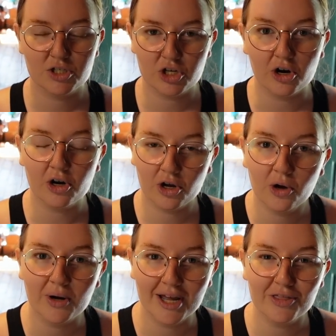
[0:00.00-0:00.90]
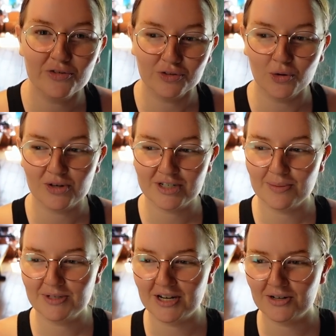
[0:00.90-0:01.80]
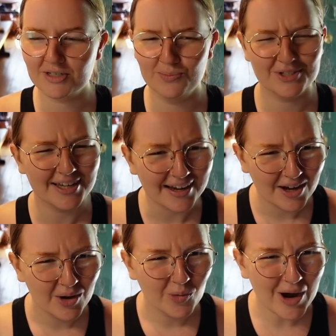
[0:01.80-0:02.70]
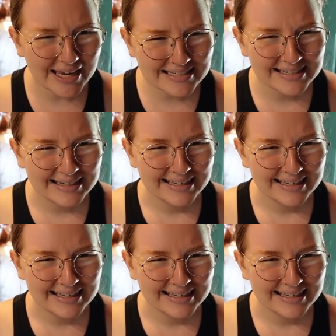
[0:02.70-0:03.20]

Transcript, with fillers: start coating the floors upstairs and was like, wait,